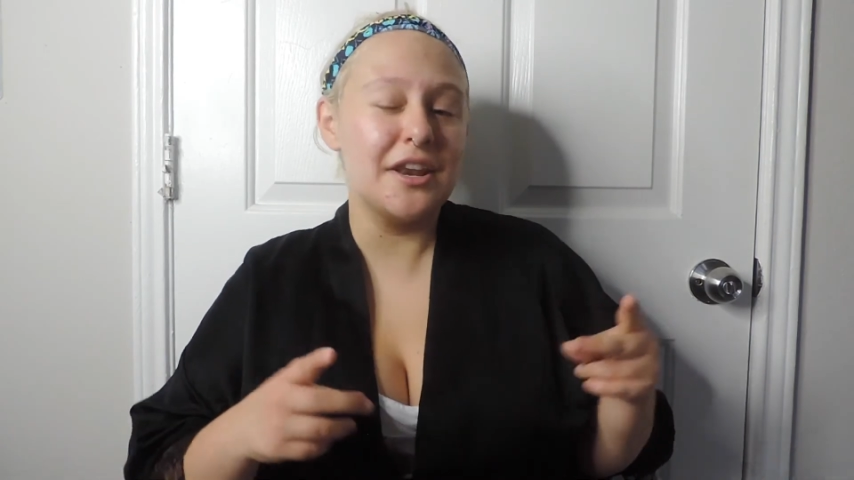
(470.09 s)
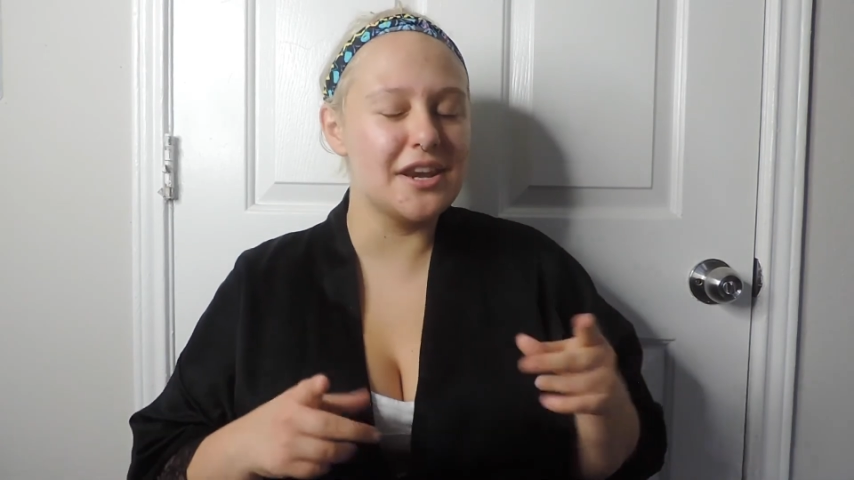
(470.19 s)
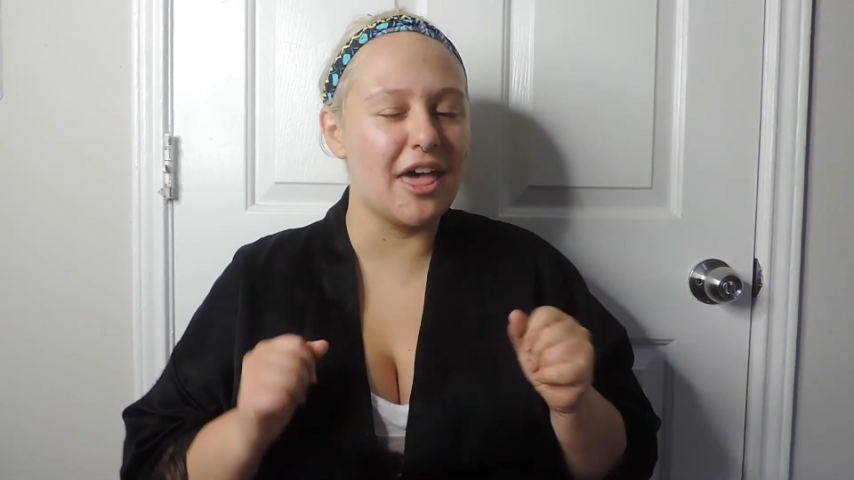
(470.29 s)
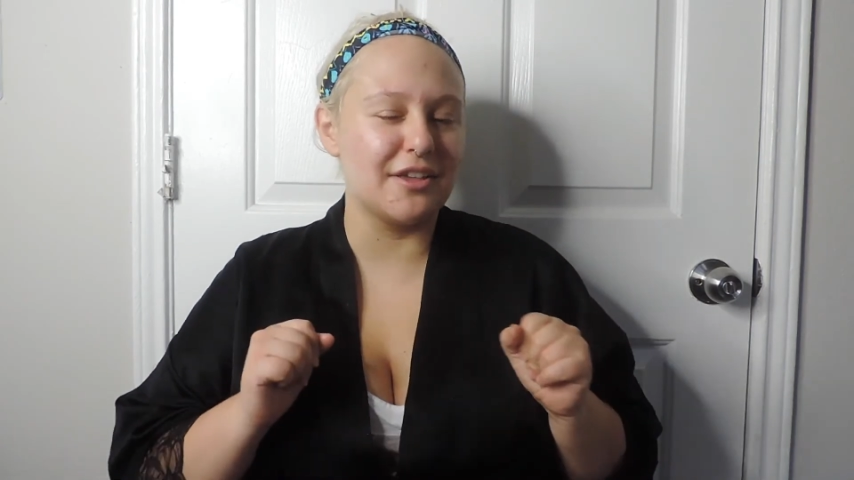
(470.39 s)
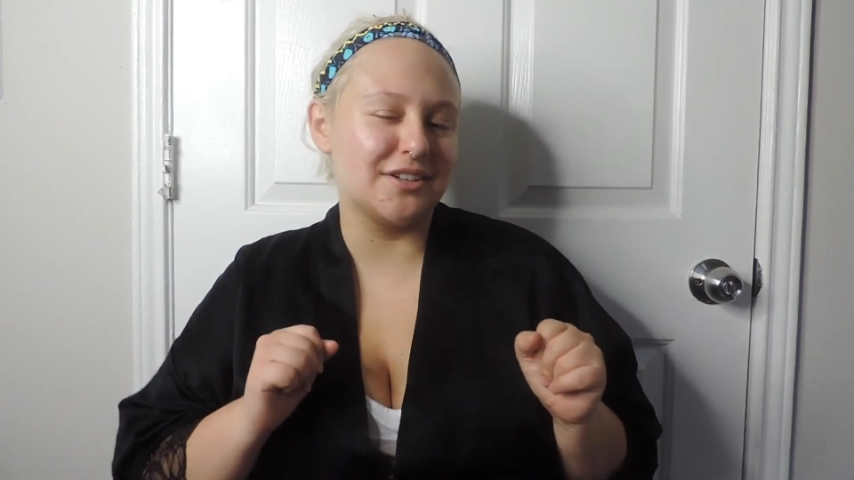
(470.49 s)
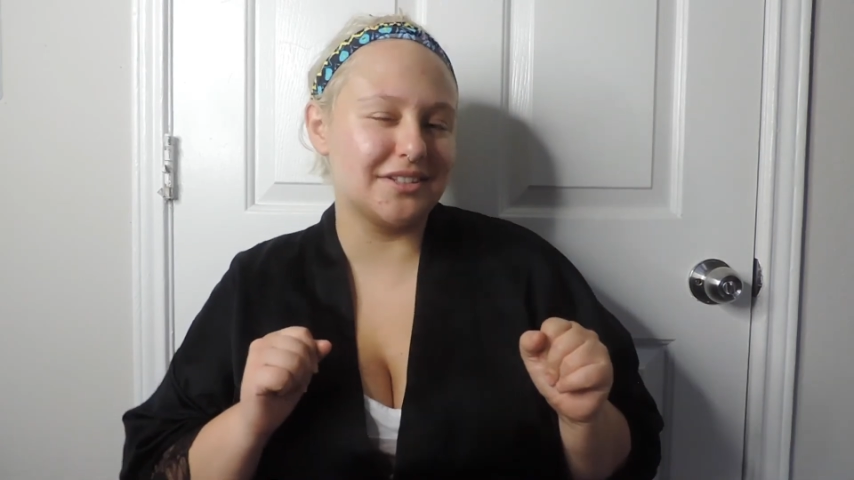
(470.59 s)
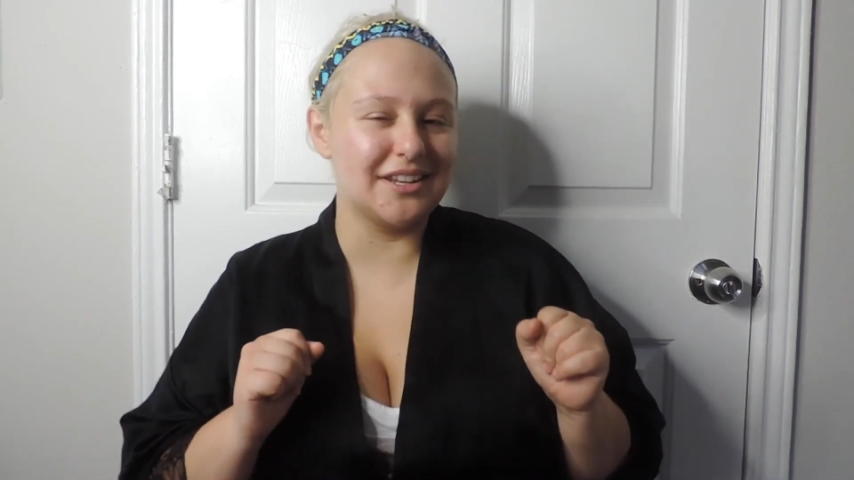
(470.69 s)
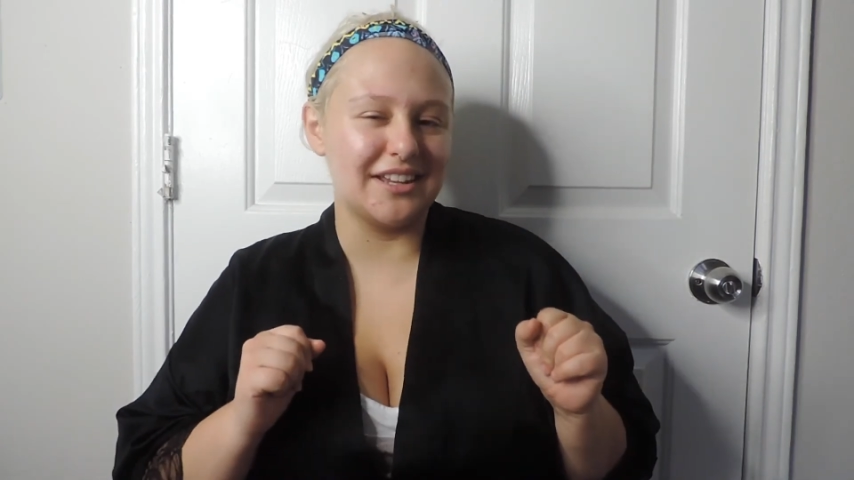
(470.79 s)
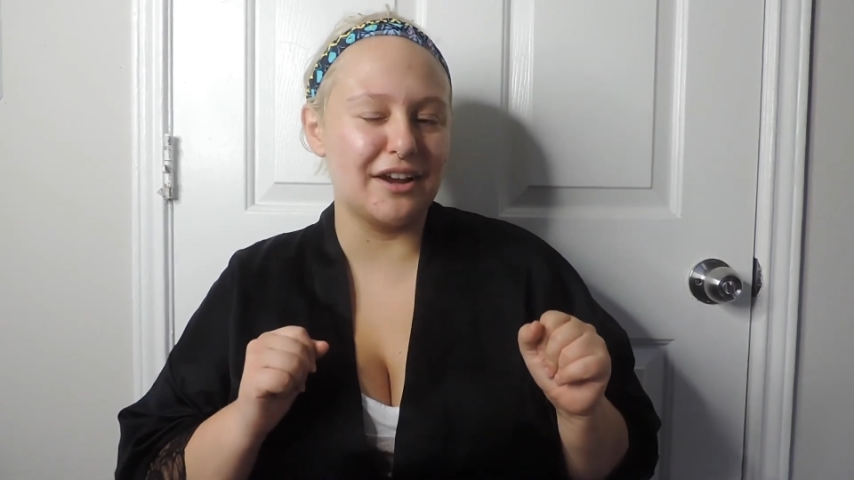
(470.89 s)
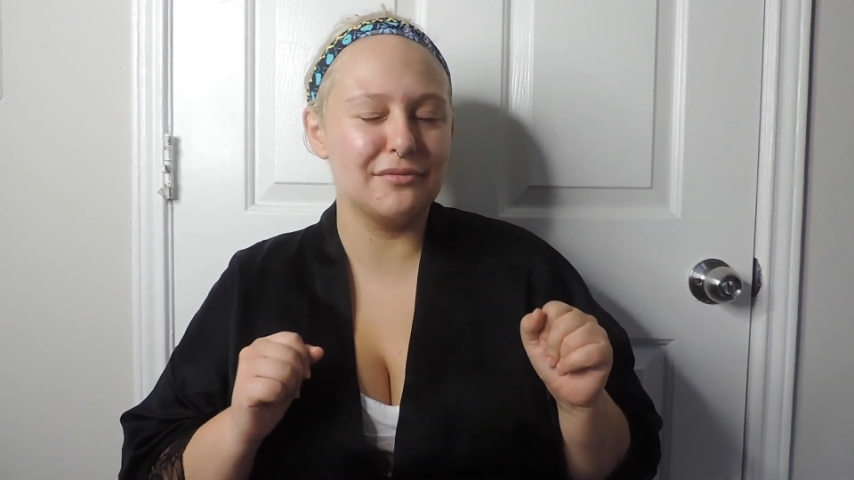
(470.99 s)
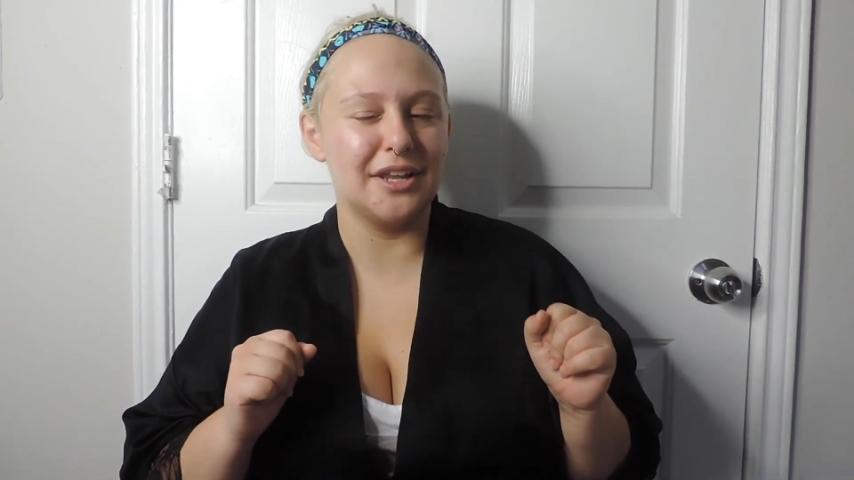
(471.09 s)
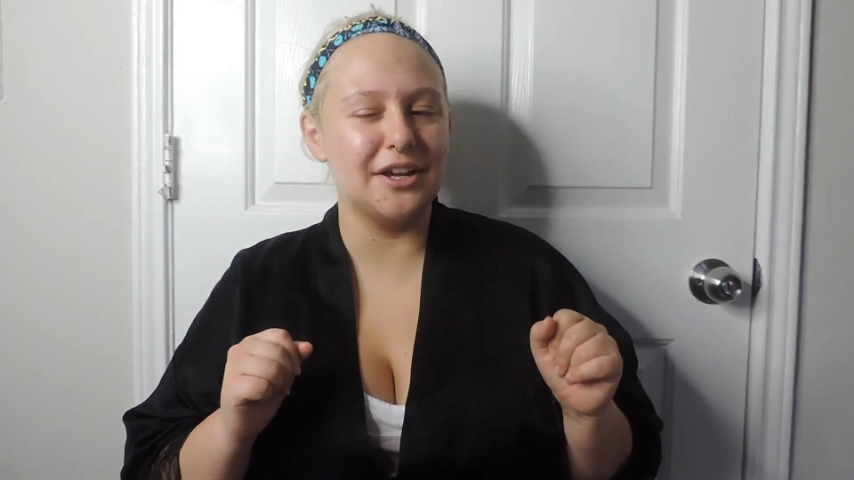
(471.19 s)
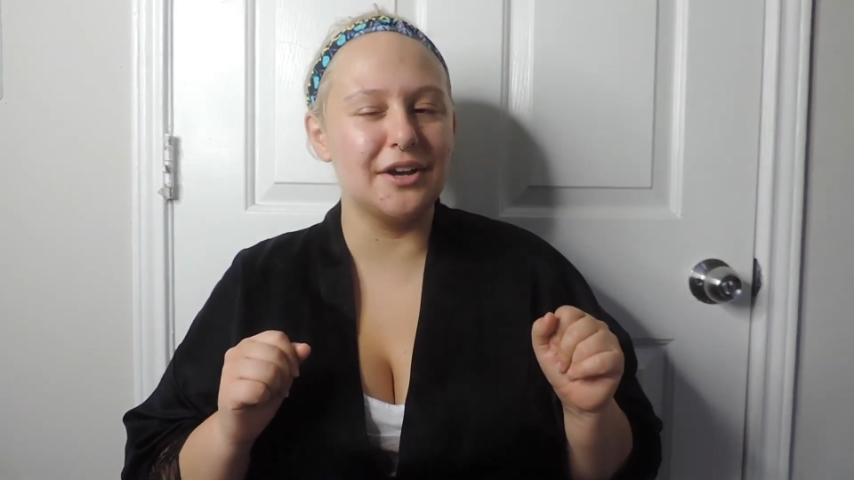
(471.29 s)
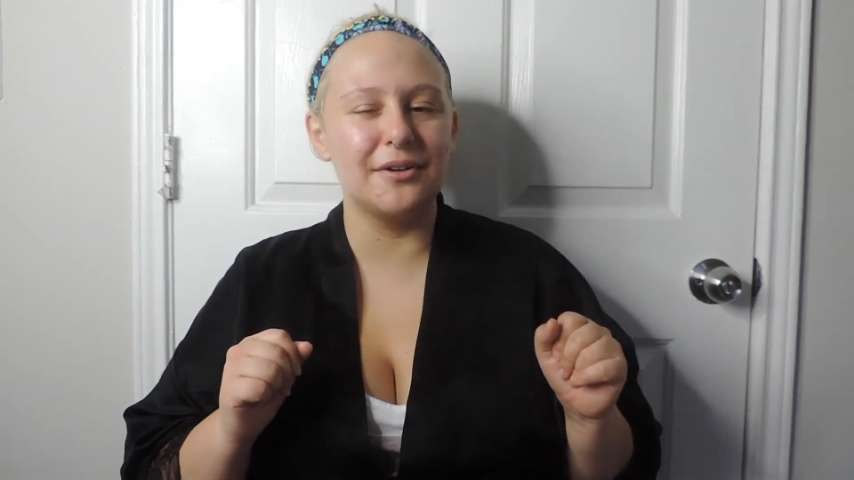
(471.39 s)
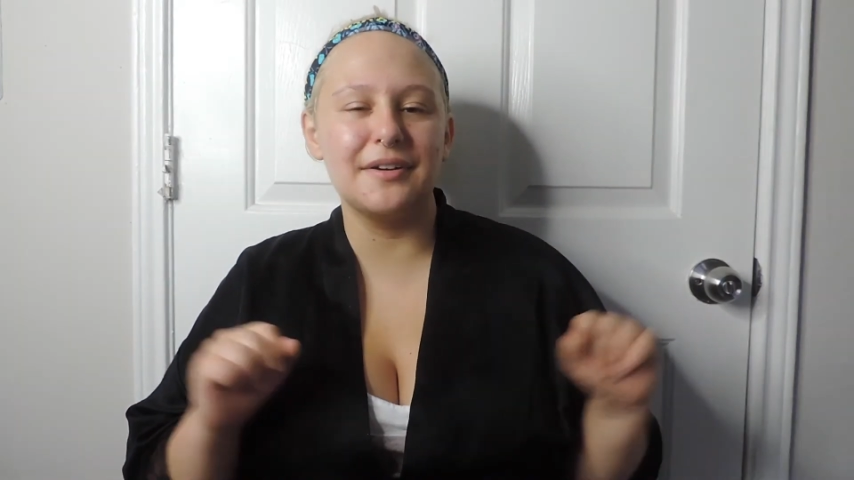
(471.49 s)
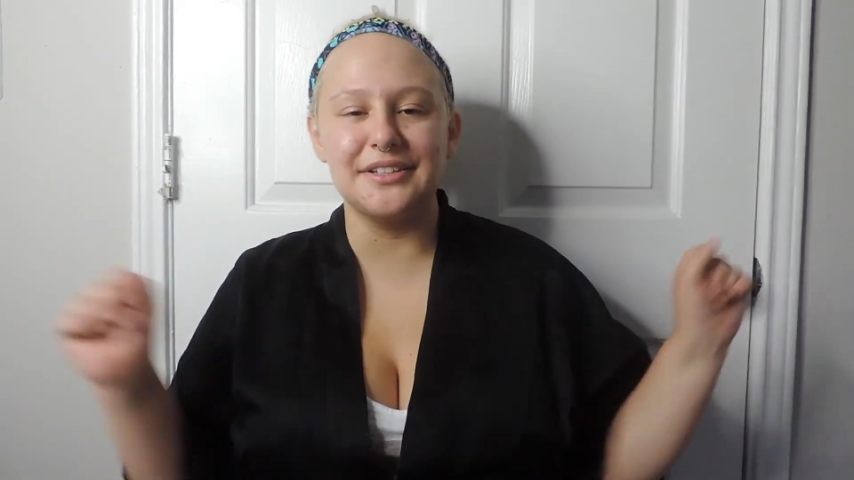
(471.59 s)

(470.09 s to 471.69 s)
another skincare video